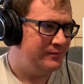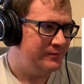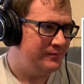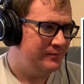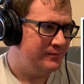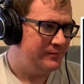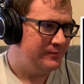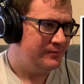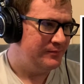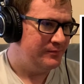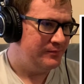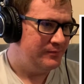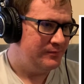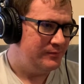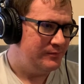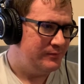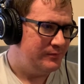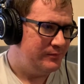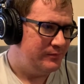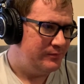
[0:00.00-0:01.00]

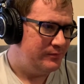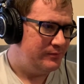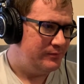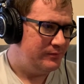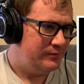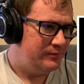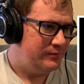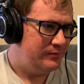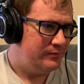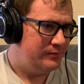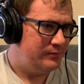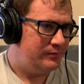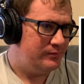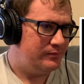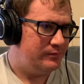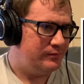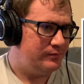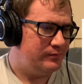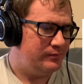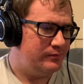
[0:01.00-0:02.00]

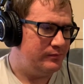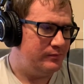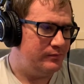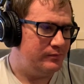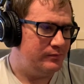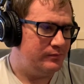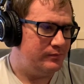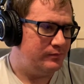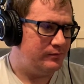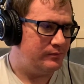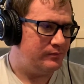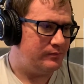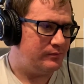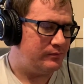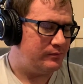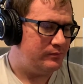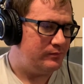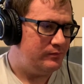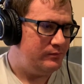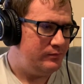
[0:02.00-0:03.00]

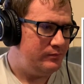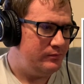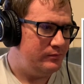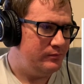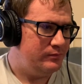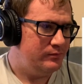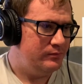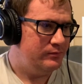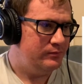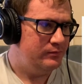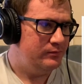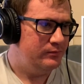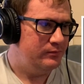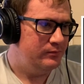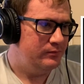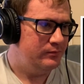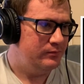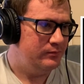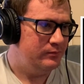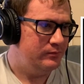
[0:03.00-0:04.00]

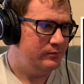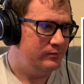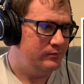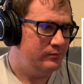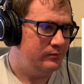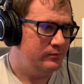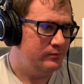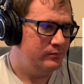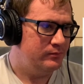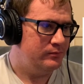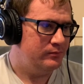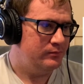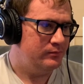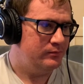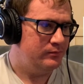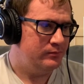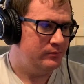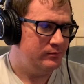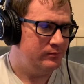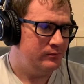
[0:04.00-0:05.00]

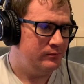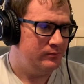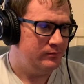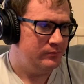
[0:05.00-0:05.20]
Nothing is said.